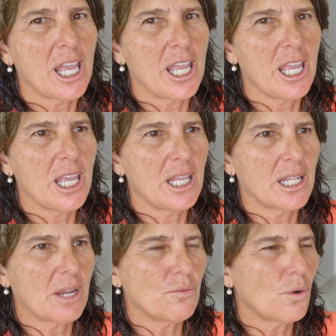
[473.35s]

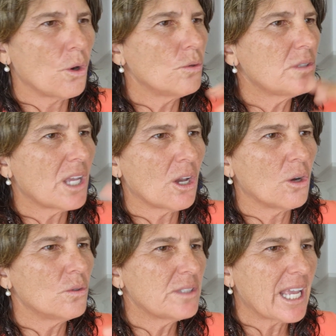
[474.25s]
and I rode the
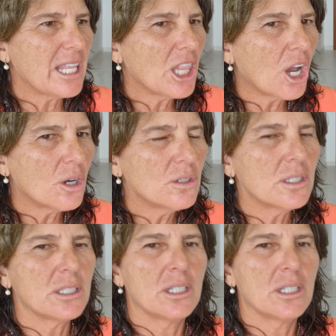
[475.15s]
whole day long.